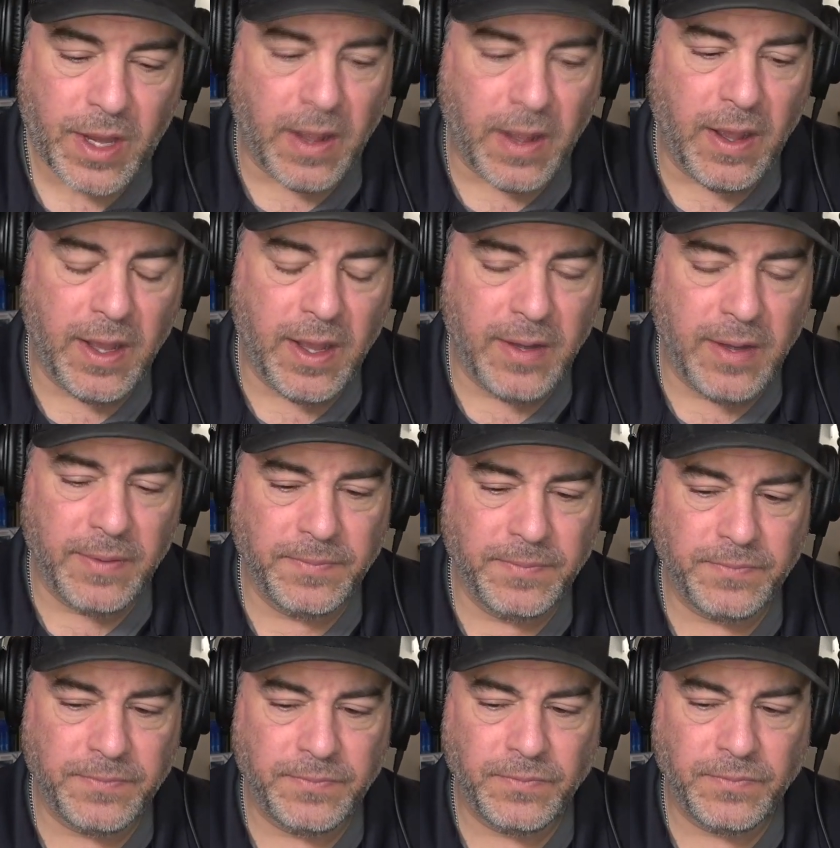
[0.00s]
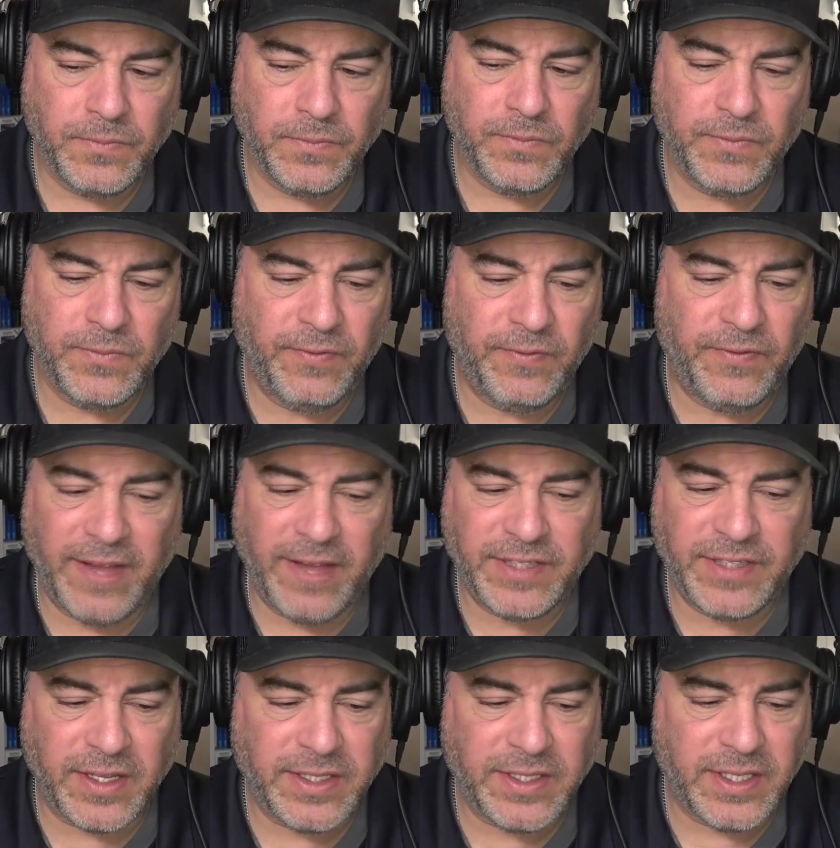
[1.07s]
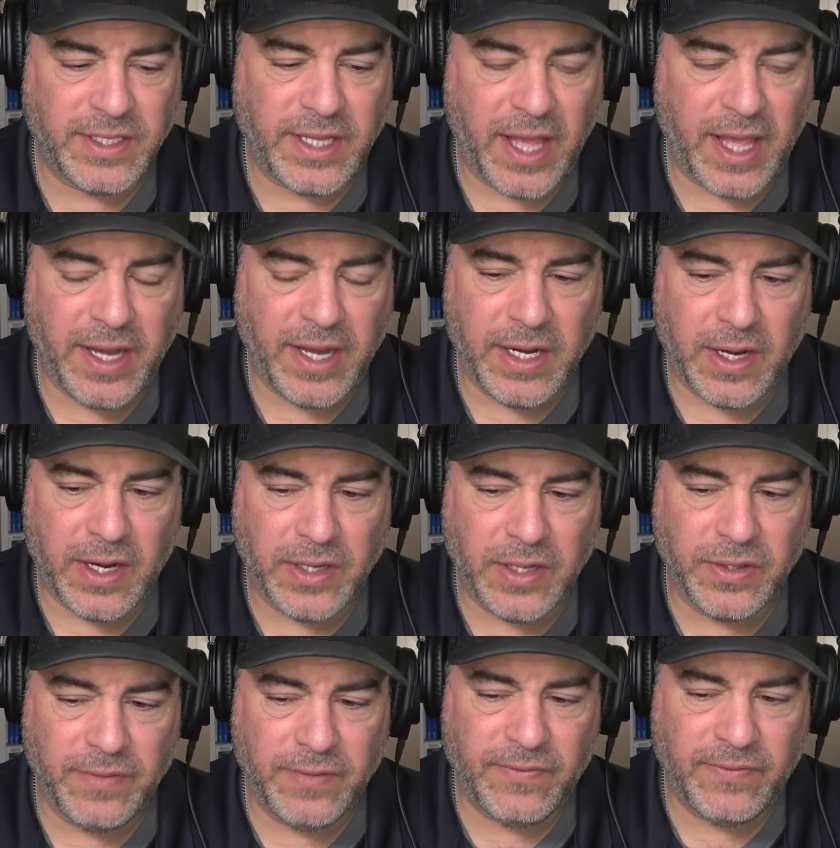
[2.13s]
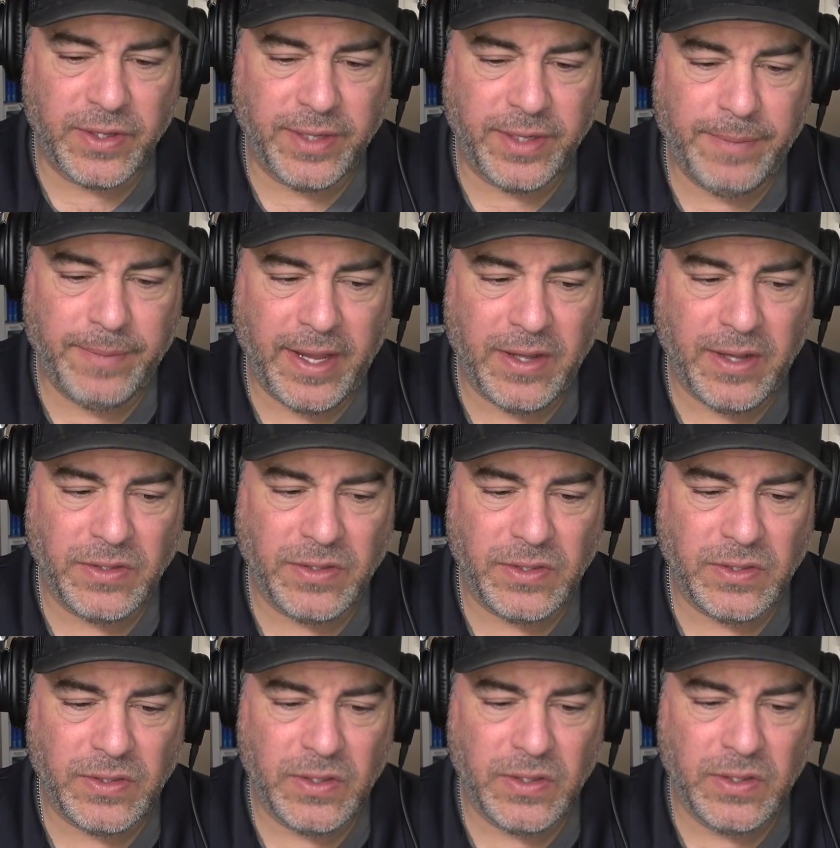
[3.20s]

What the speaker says: 5 sets of 10 at 140 pounds,